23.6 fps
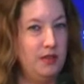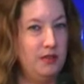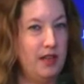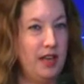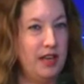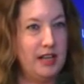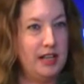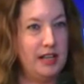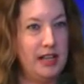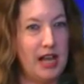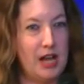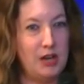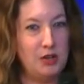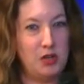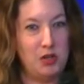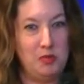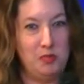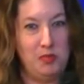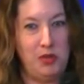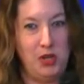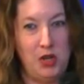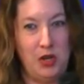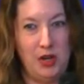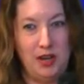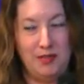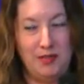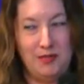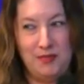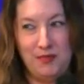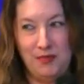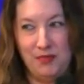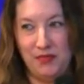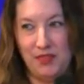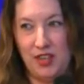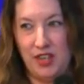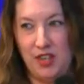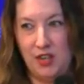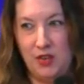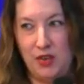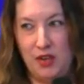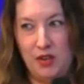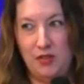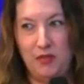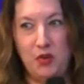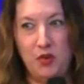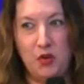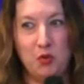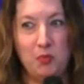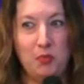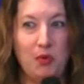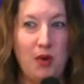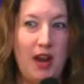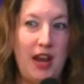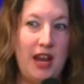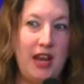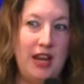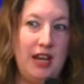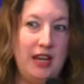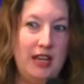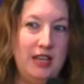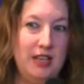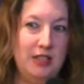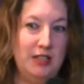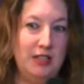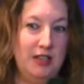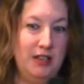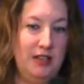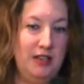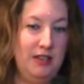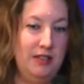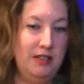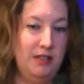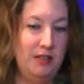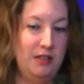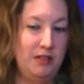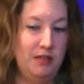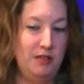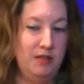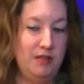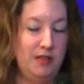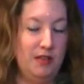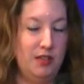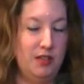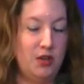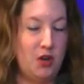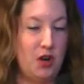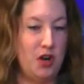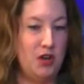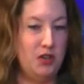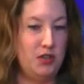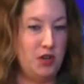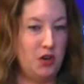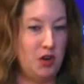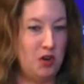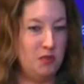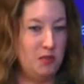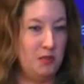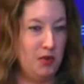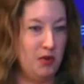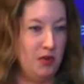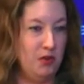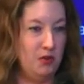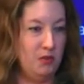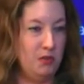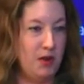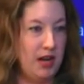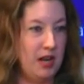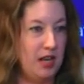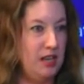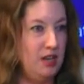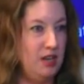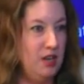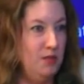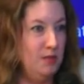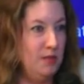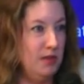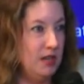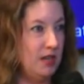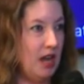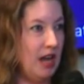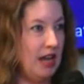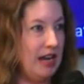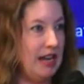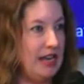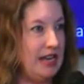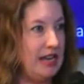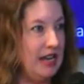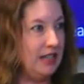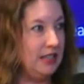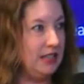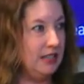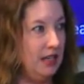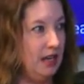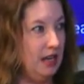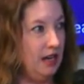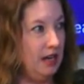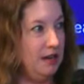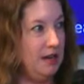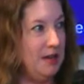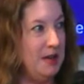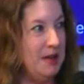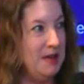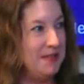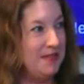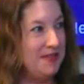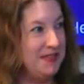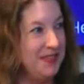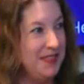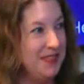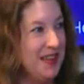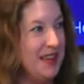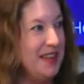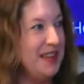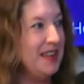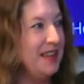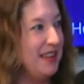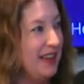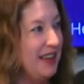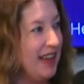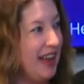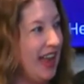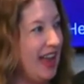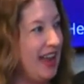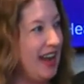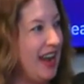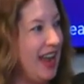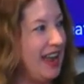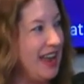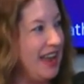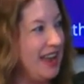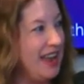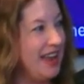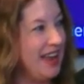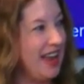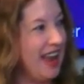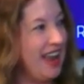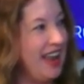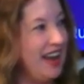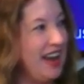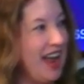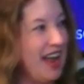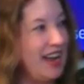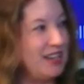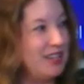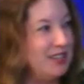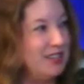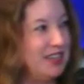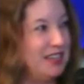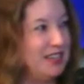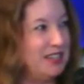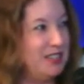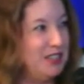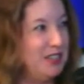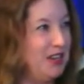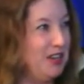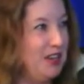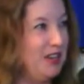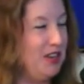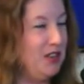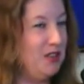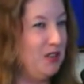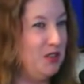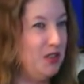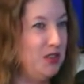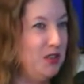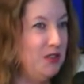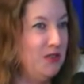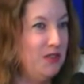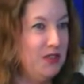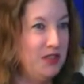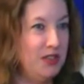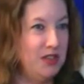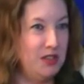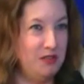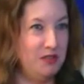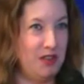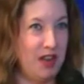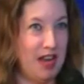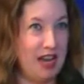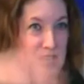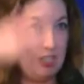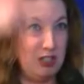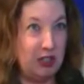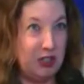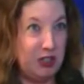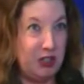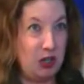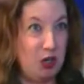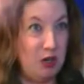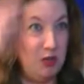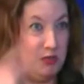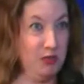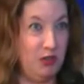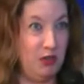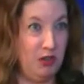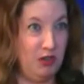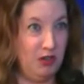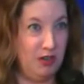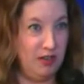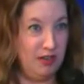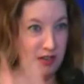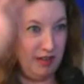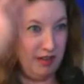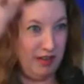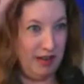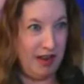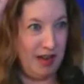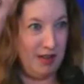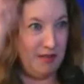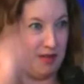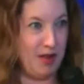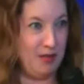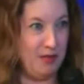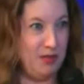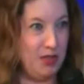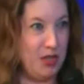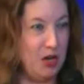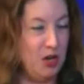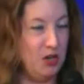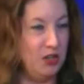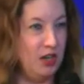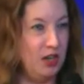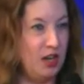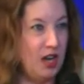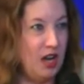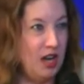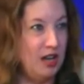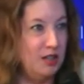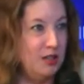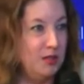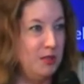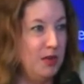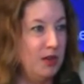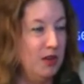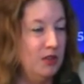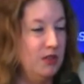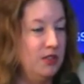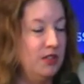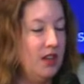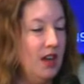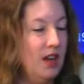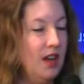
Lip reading: cloud computing. You know, if your brain is a terminal running human.exe and accessing, you know, the divine server out there in the cosmos,